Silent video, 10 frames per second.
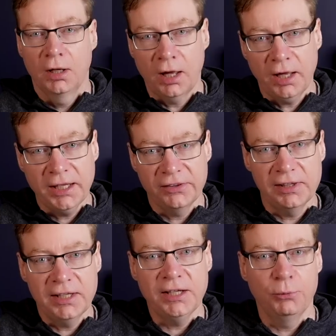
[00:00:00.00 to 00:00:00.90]
Hi, it's
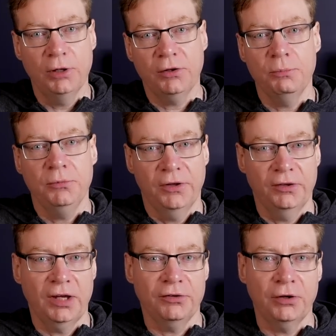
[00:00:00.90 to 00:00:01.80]
Lee, and welcome to the
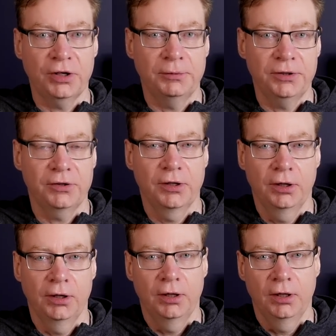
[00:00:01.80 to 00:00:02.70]
Tesla Economist.
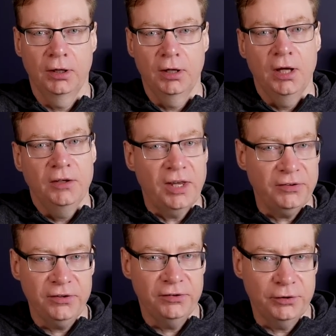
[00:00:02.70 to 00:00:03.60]

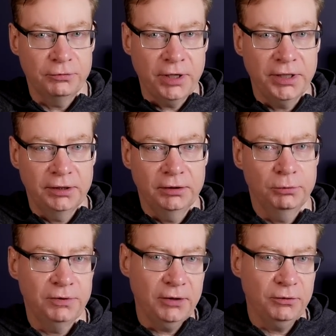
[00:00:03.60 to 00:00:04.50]
Tesla's still running,
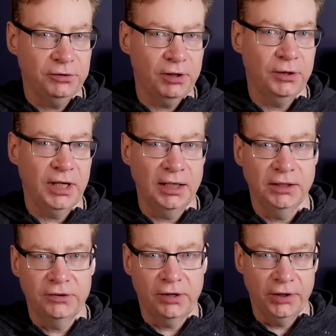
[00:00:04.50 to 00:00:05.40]
without showing
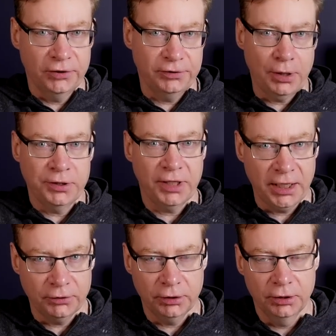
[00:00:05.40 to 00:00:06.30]
any signs of slowing
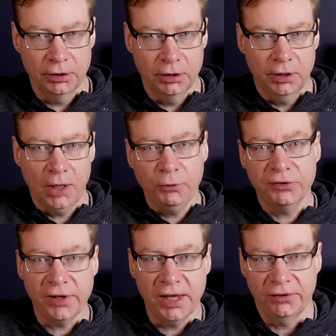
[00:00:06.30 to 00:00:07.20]
down. At one
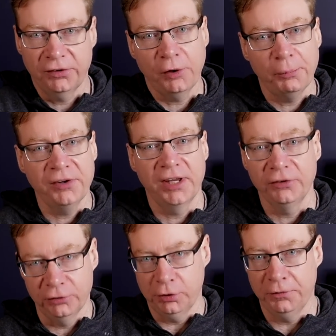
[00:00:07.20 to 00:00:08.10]
stage, the stock price
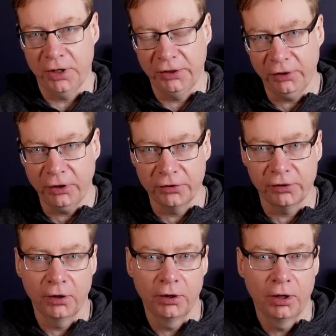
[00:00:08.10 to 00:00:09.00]
hit
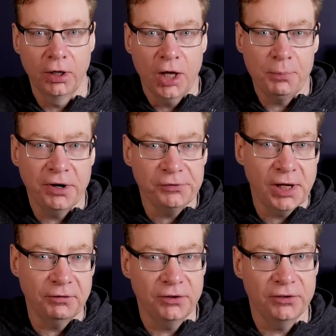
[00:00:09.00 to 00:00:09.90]
$230, a price
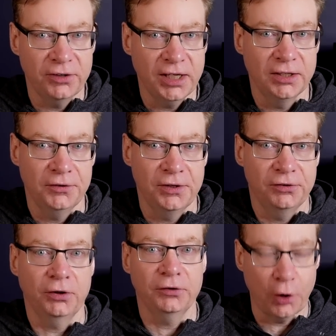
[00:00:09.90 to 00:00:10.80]
we haven't seen
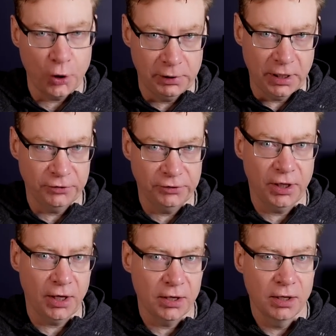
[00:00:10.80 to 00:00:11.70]
since October last
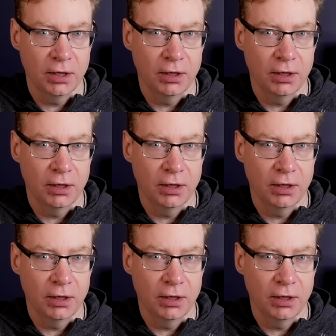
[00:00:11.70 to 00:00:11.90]
year,